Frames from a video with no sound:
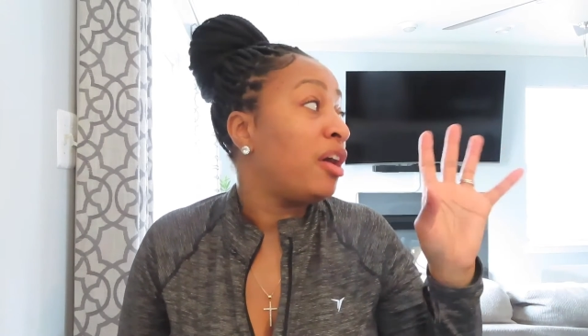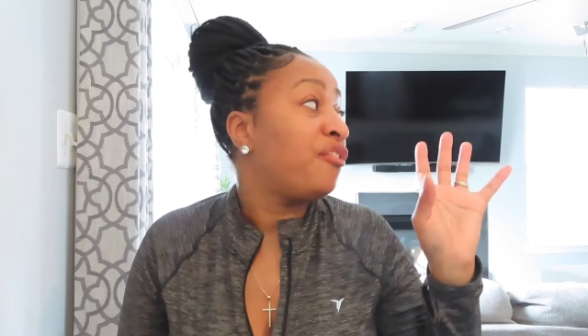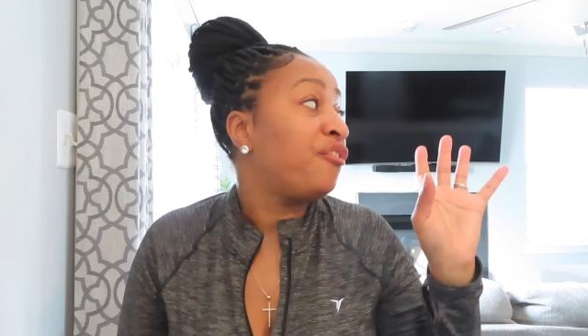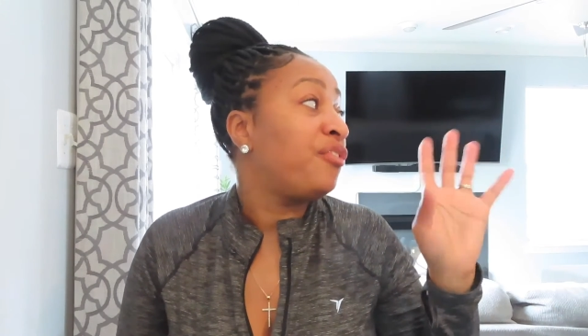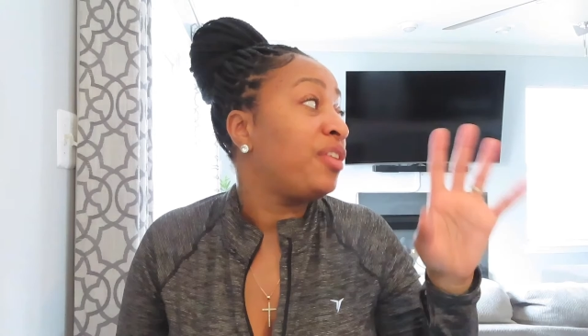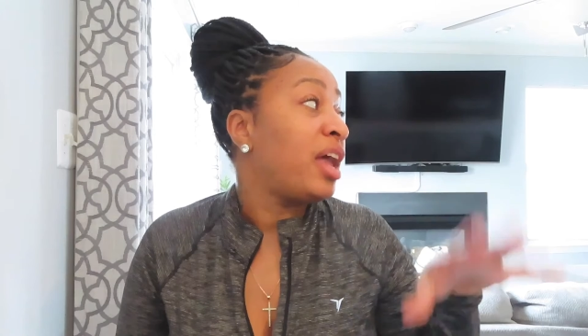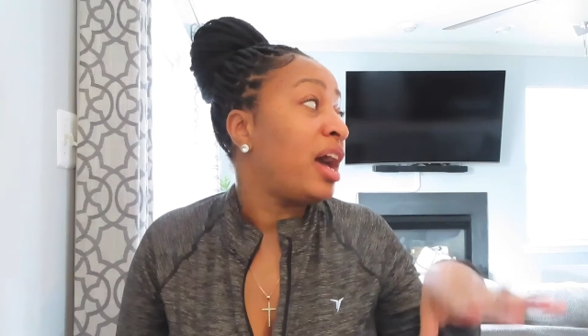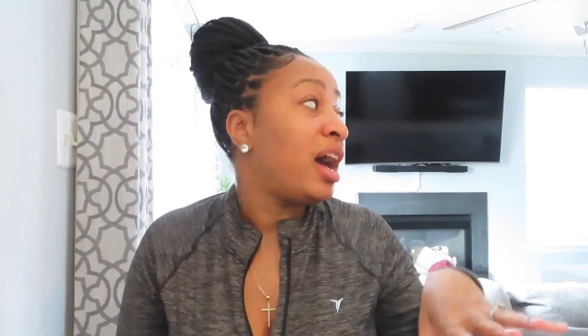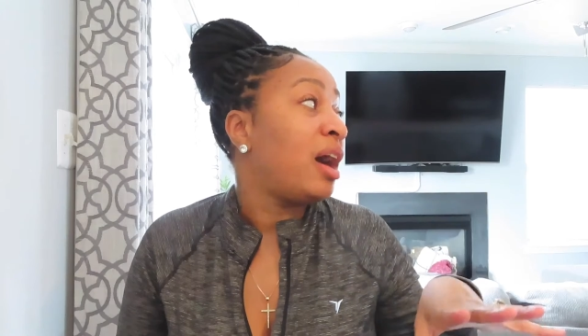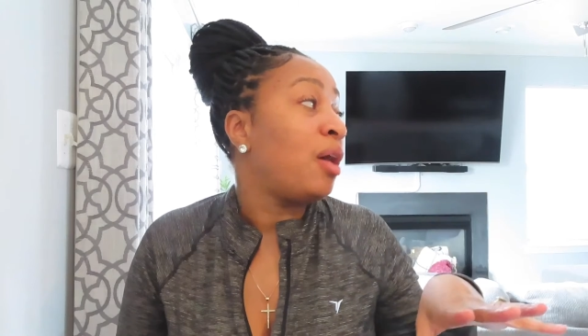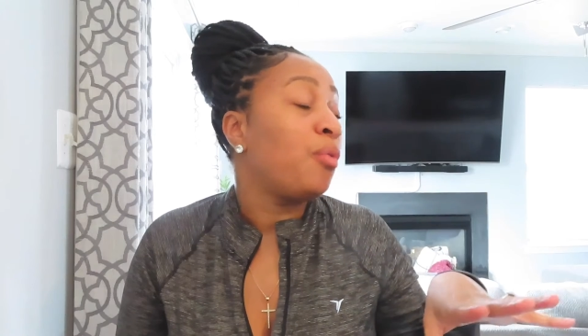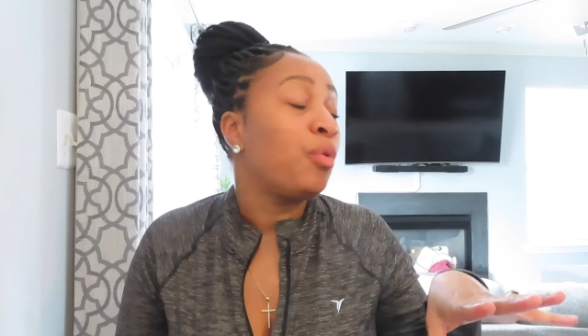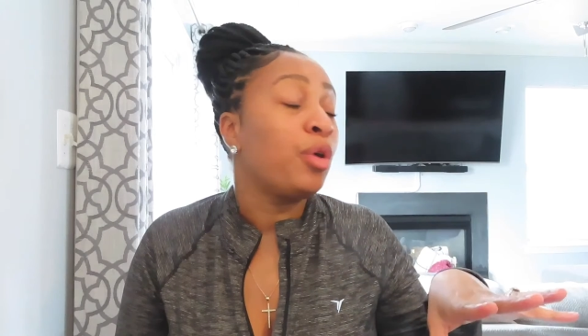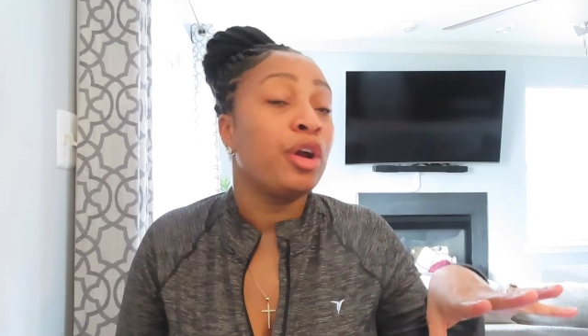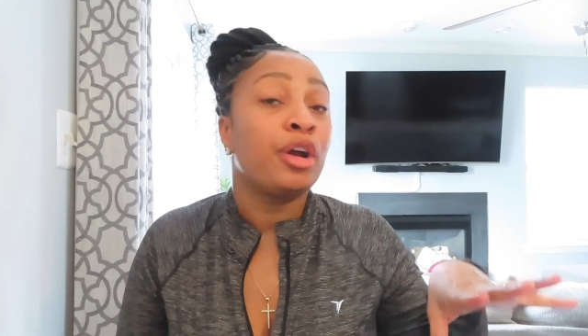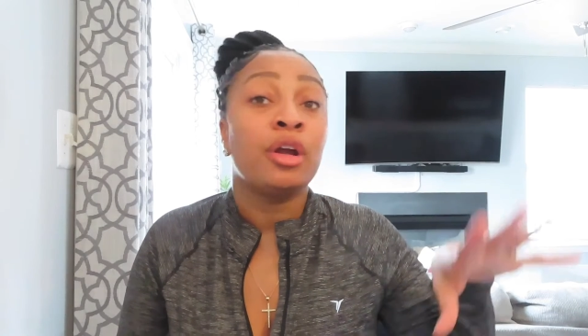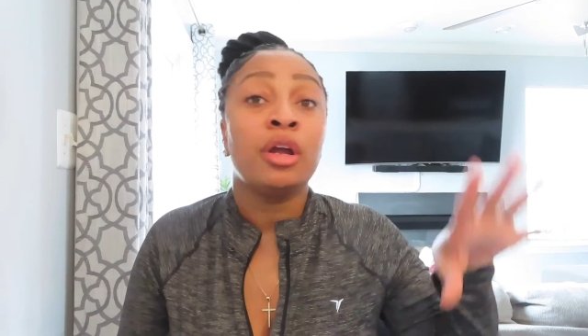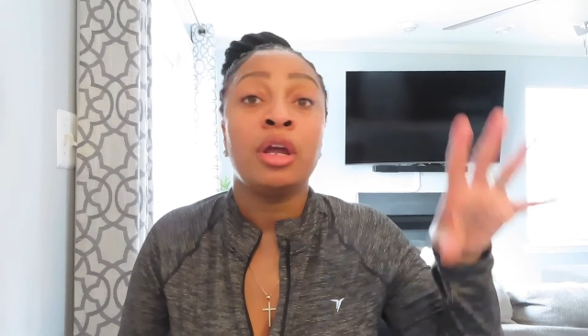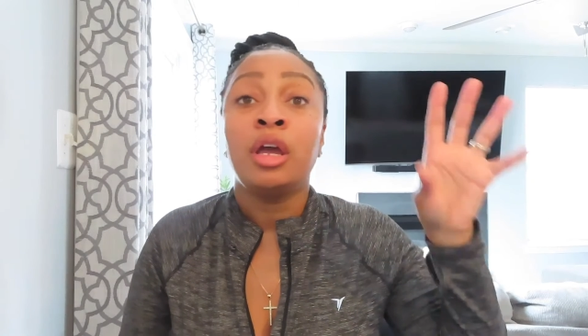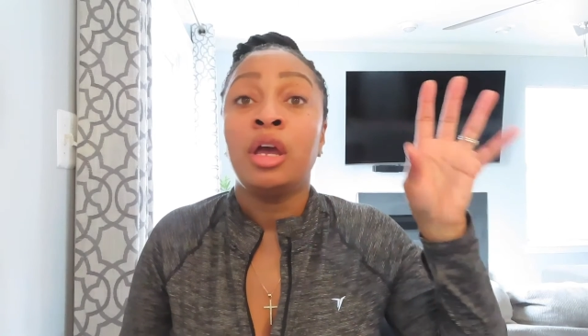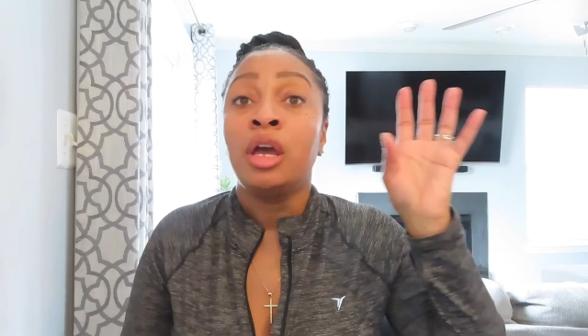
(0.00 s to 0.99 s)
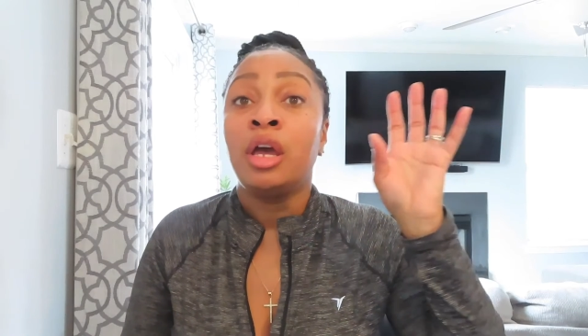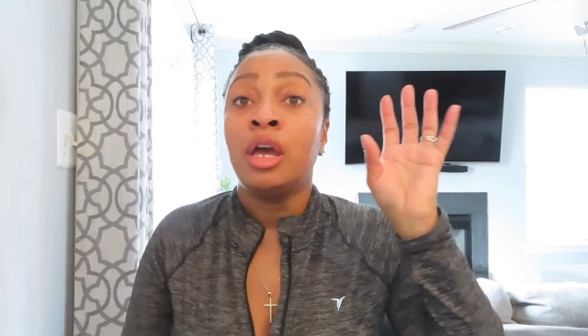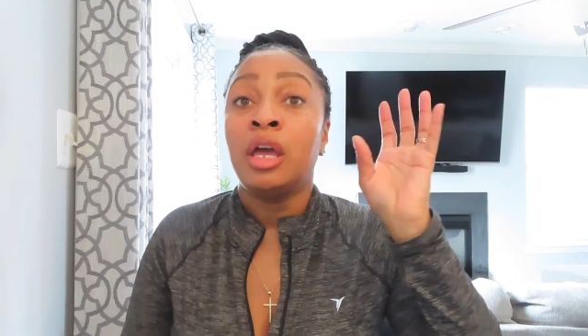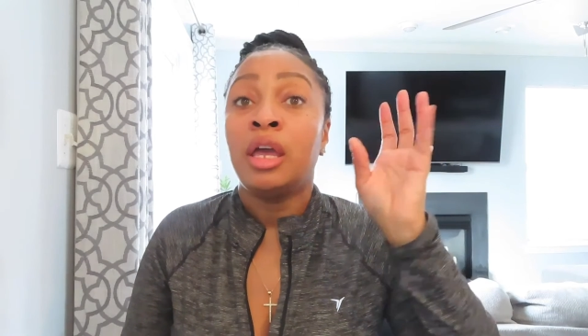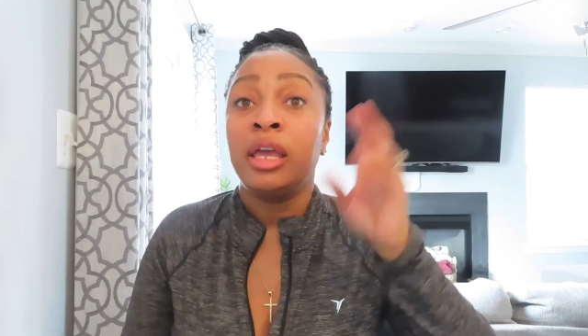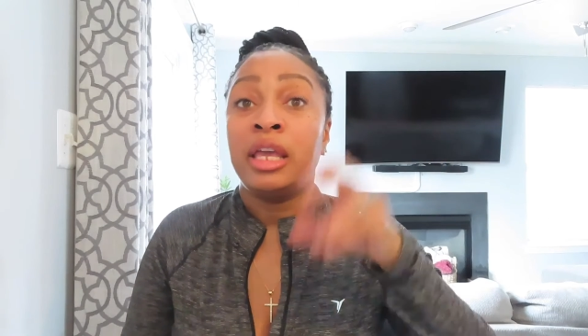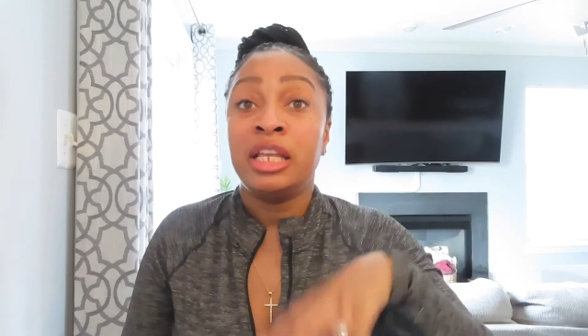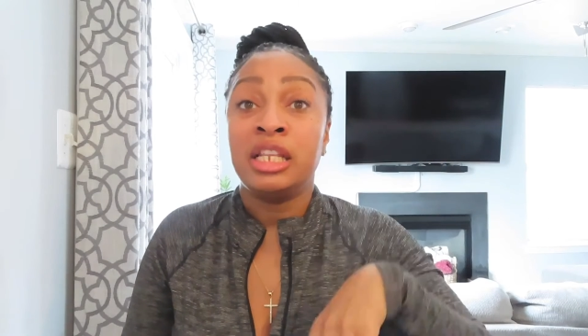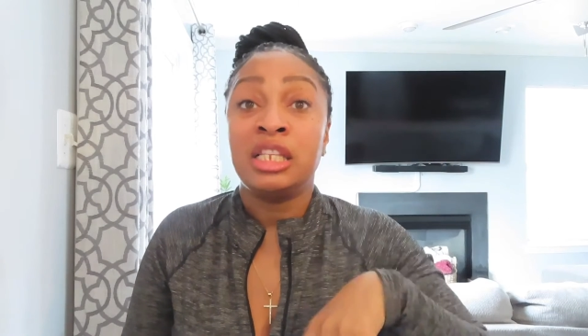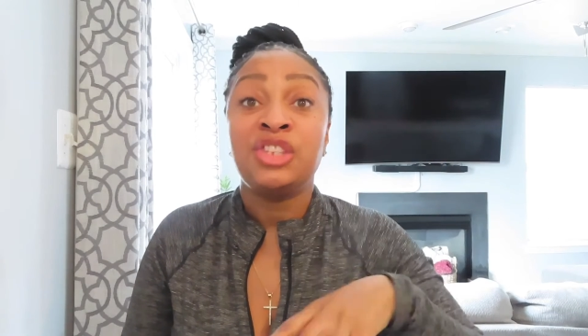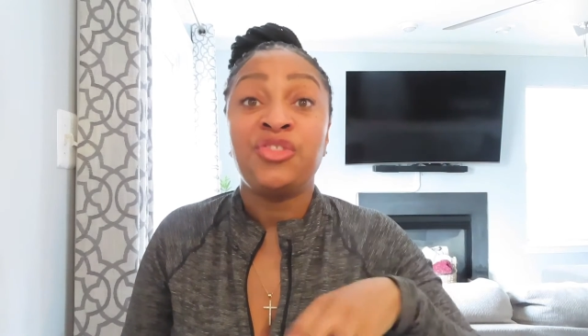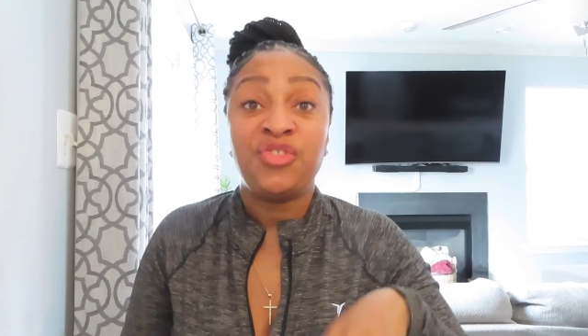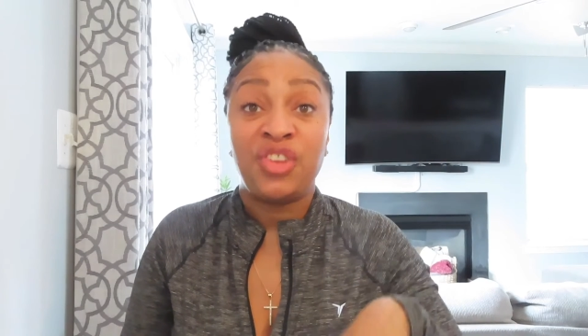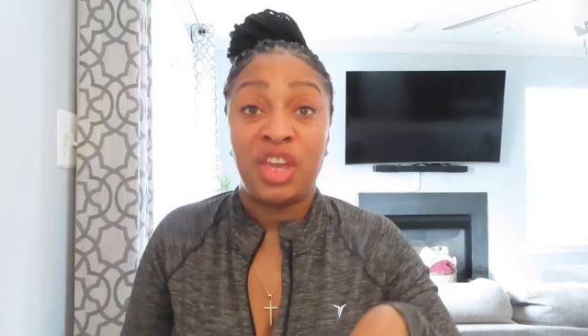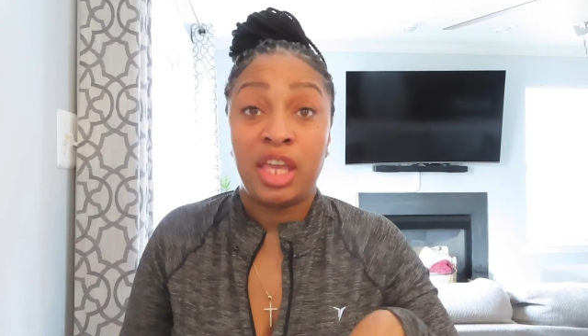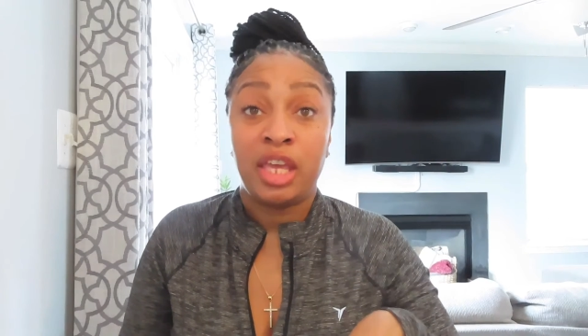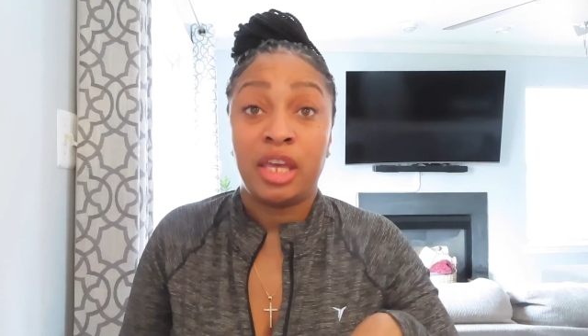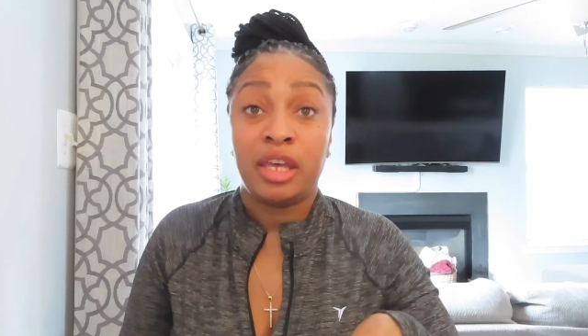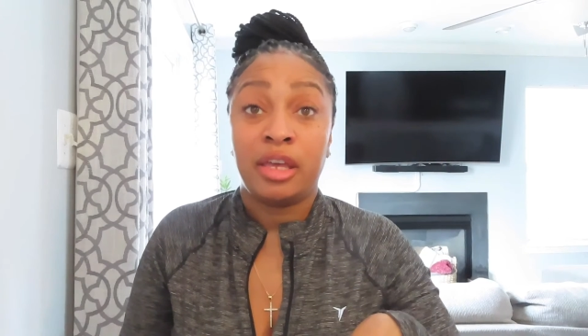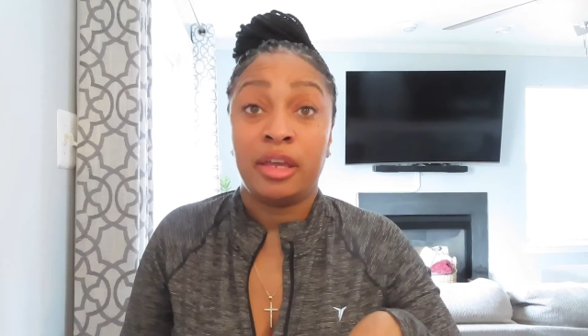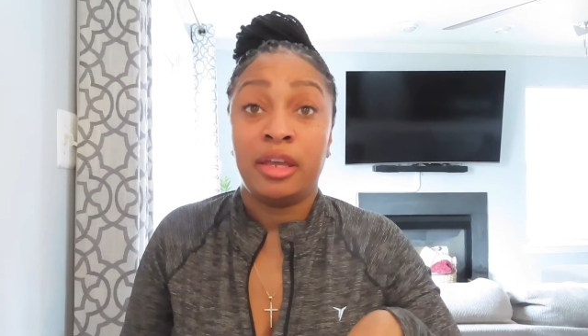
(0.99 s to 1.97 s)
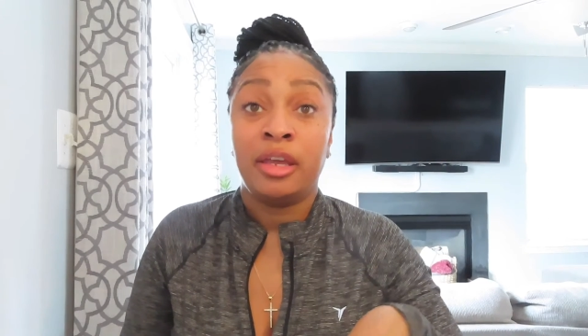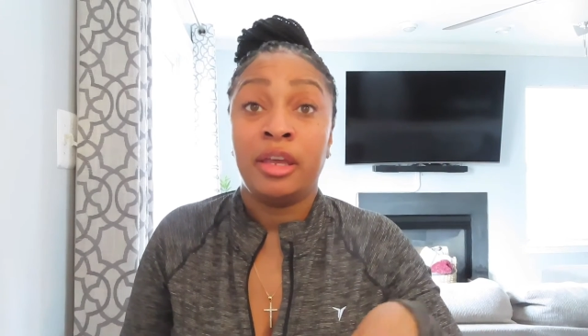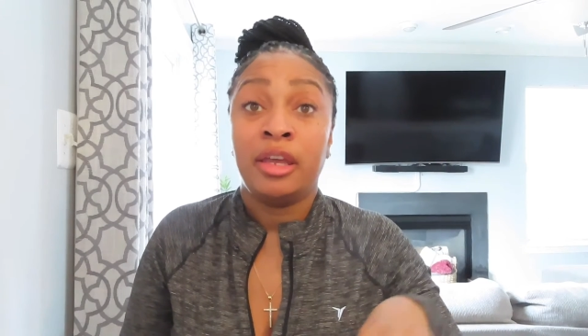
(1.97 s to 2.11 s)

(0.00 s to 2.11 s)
flower, it's fake.